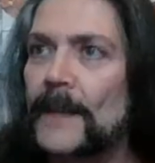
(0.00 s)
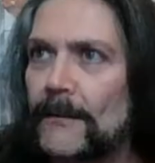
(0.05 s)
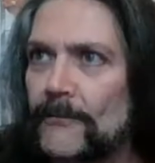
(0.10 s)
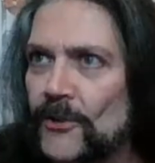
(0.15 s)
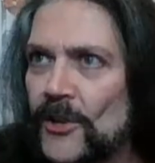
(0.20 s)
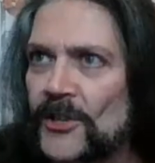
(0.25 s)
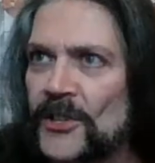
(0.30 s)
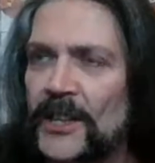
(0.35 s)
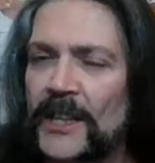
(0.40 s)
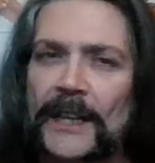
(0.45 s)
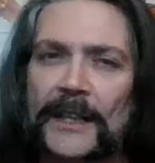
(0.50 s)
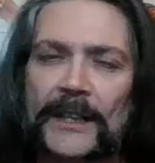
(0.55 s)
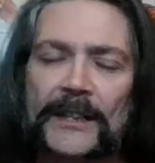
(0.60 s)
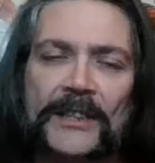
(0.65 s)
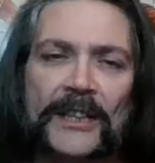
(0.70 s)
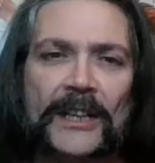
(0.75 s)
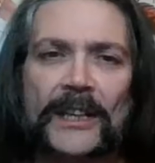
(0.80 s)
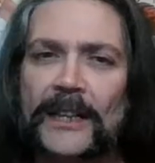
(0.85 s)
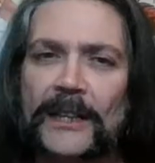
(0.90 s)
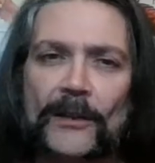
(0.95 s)
just the other
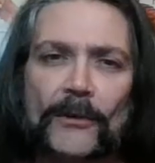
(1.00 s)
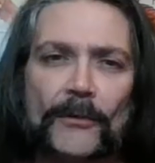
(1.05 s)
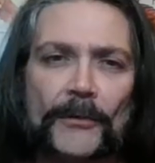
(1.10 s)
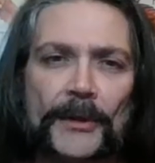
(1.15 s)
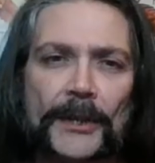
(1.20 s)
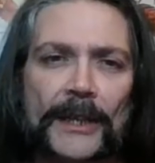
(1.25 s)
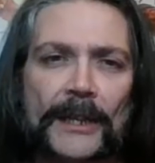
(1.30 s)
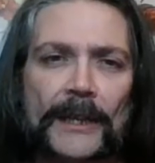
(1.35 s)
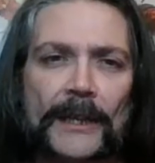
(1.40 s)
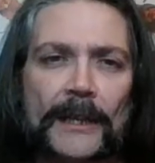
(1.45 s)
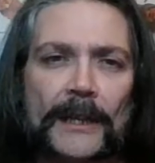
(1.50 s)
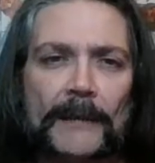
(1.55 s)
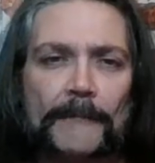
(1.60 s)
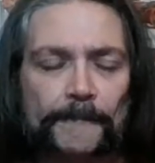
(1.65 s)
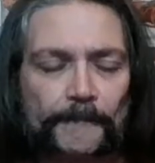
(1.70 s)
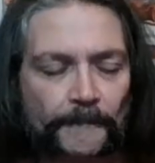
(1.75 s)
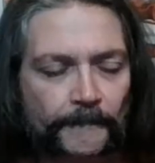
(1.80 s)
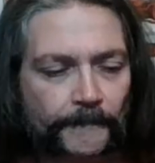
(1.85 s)
day on the